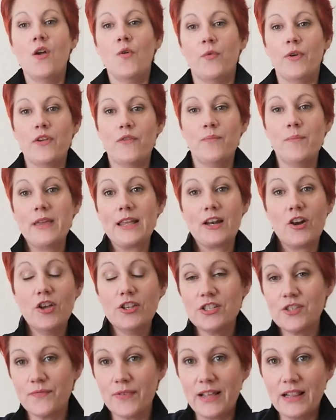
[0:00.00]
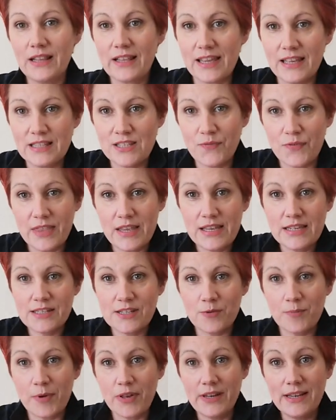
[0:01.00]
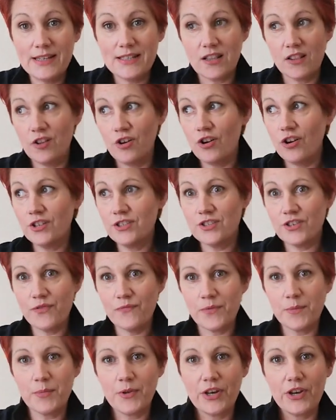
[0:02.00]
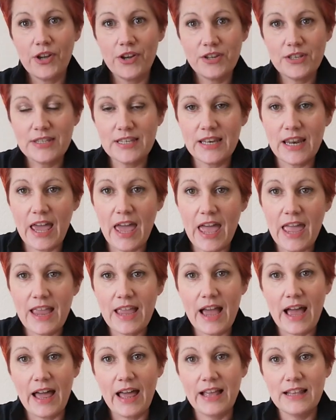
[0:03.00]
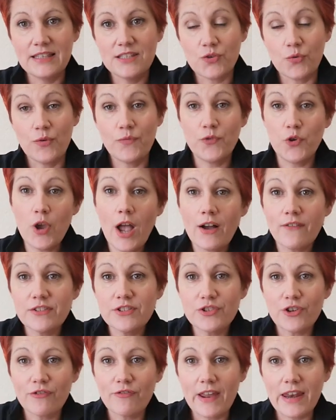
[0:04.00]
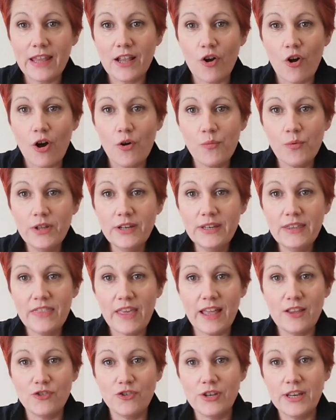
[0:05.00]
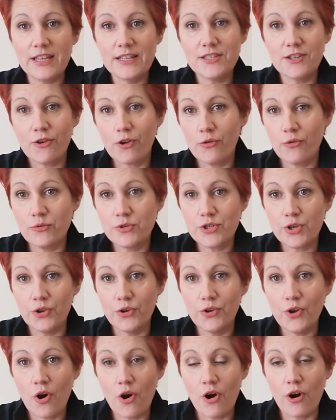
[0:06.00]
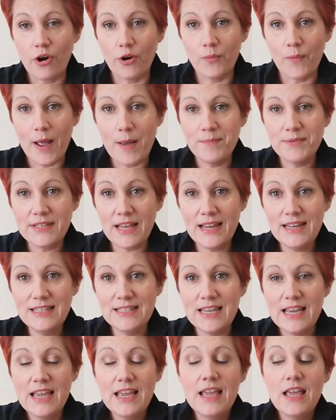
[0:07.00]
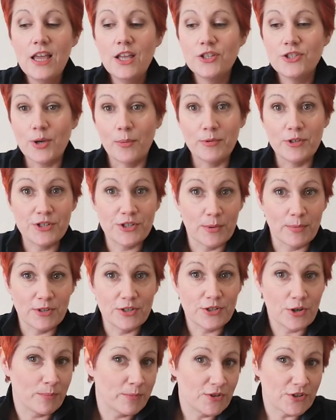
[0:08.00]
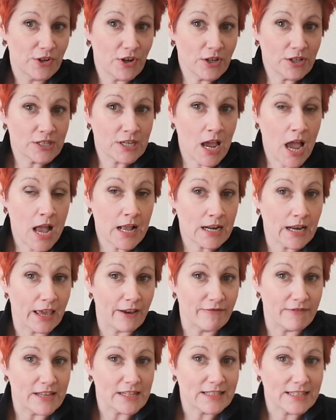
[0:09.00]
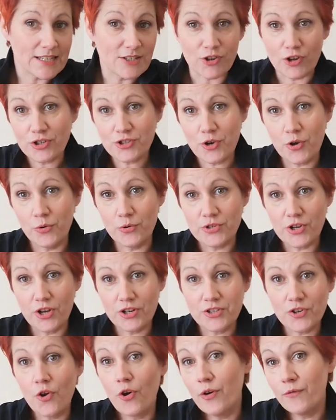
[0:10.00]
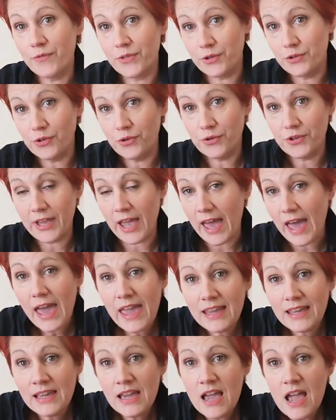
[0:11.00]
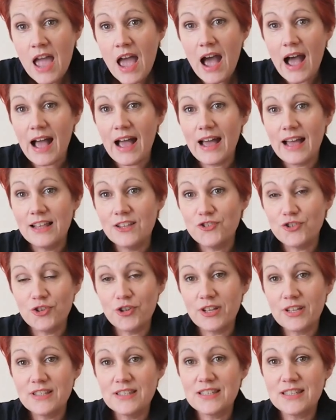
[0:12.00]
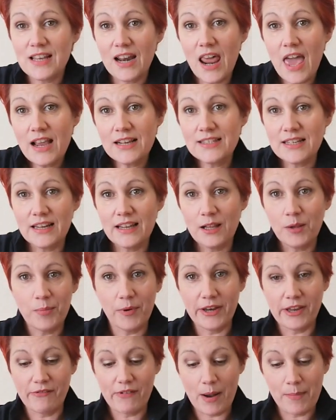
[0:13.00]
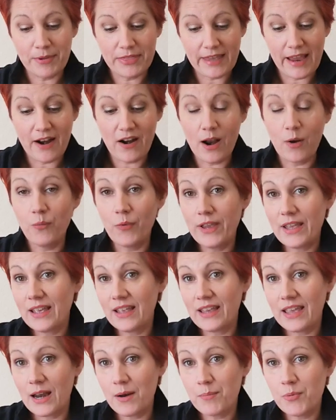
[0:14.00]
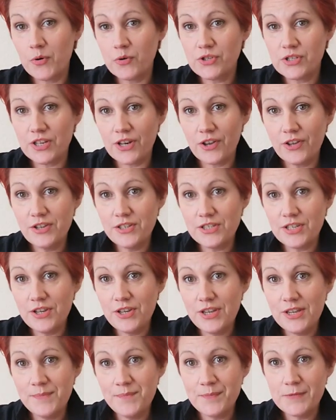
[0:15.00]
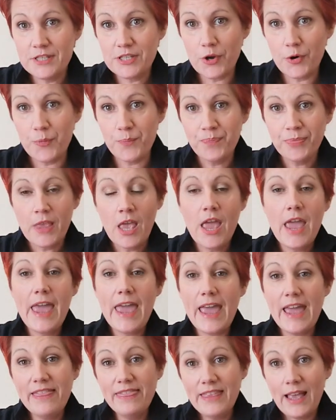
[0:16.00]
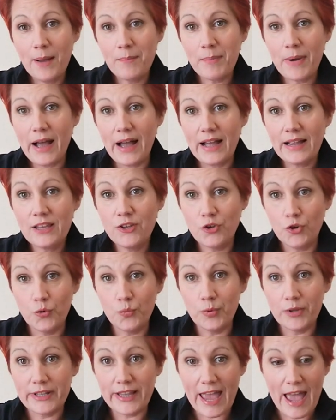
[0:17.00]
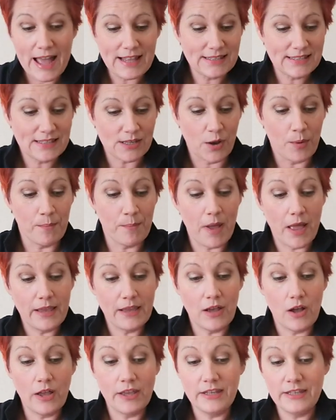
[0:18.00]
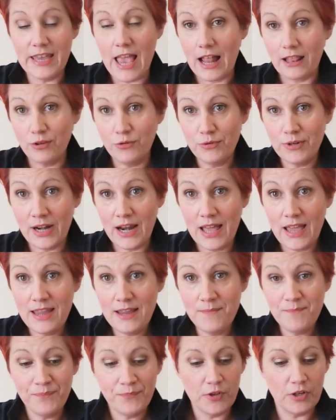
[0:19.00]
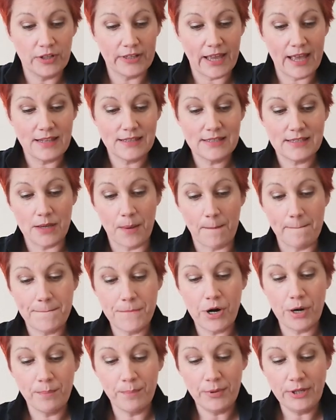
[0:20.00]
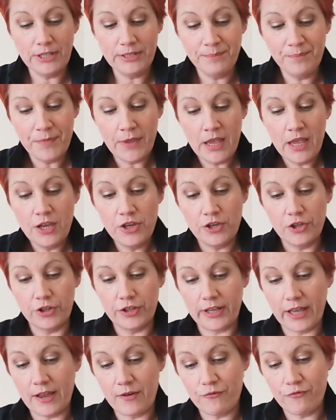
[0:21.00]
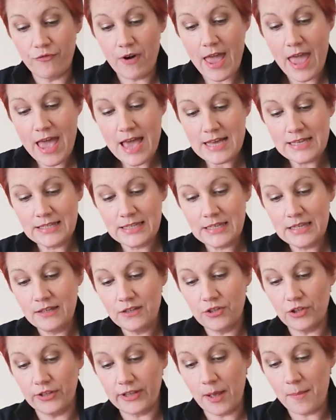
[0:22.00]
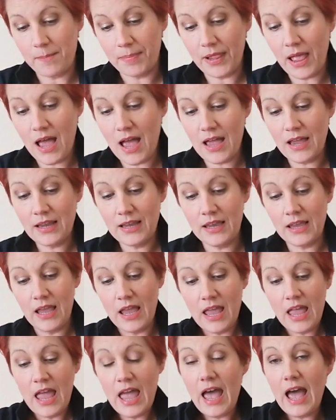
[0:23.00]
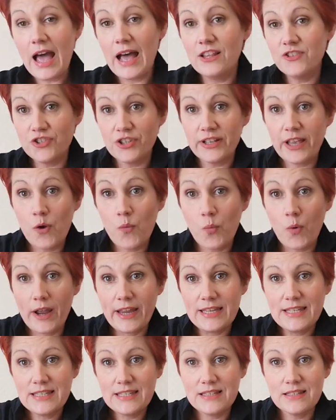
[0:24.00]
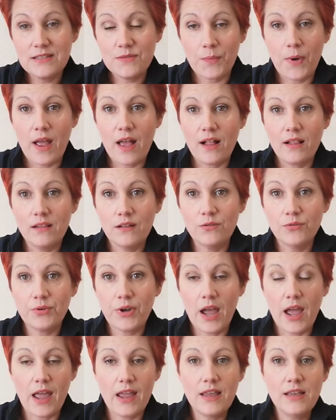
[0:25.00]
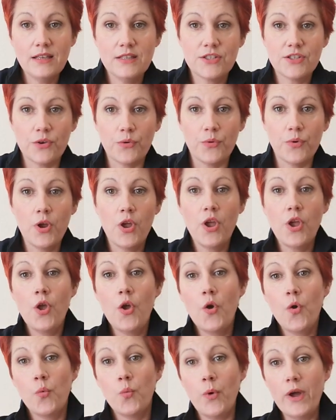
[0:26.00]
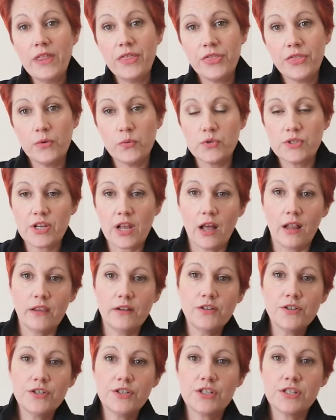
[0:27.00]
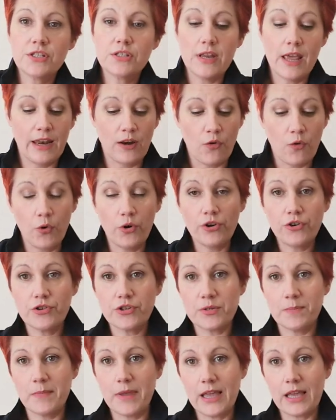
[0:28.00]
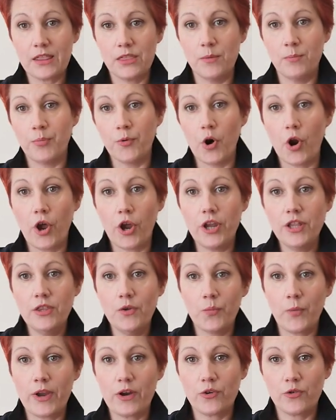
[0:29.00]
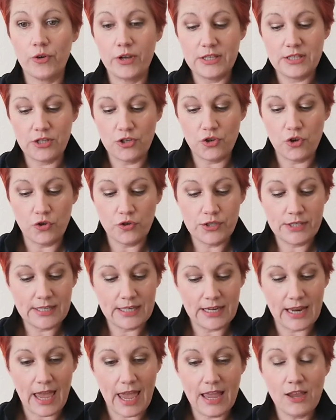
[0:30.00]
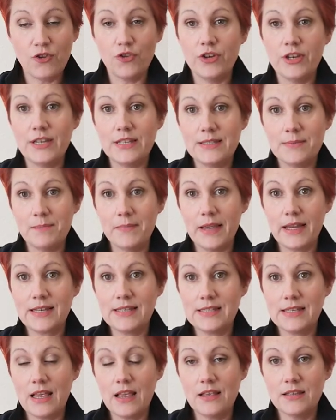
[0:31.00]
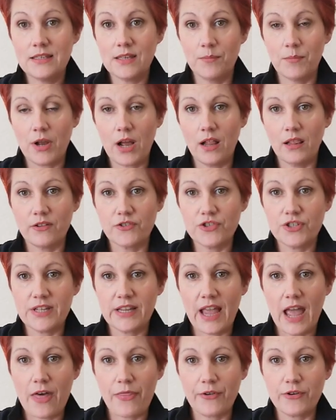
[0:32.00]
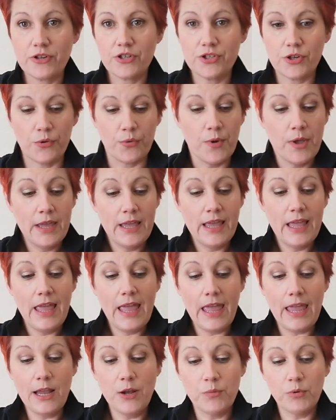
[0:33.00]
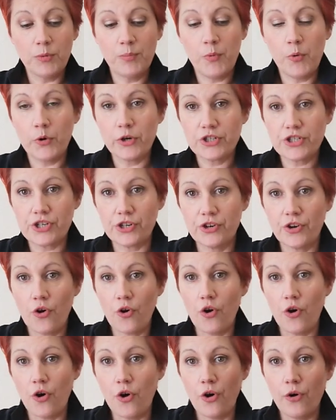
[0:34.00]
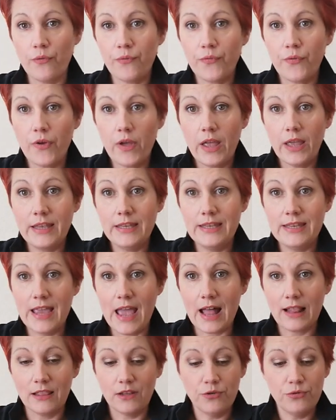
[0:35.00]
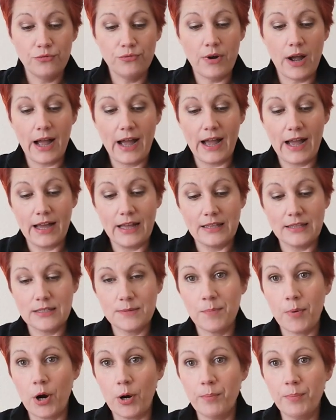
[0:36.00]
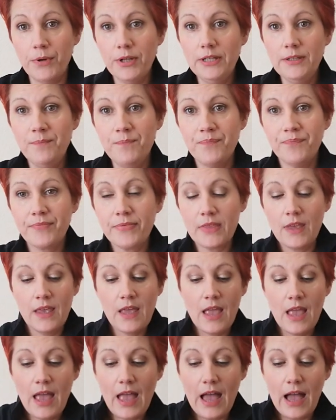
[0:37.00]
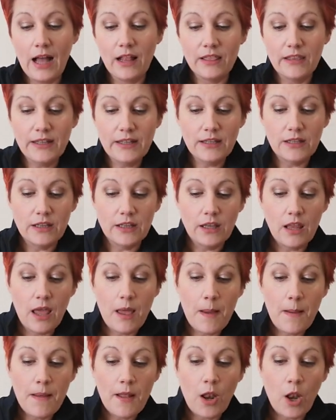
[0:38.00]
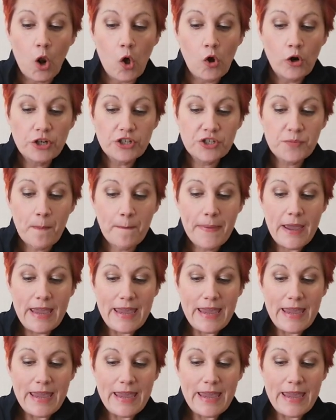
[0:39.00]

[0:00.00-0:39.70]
We've made lots of little kits for the Easter bunnies, lots of them going out today, and so if you haven't already got one, then you need to go to our website, www.clayrazy.co.uk, and you can select a little bunny rabbit there and we can get it posted out to you. So in that pack you will get some yellow clay, you'll get some purple, you'll get red, you'll get black, and you'll get white as well, okay? So with those colours, in order to make the brown that we are going to use today, you need to mix some colours together. So equal portion of yellow and purple, a little large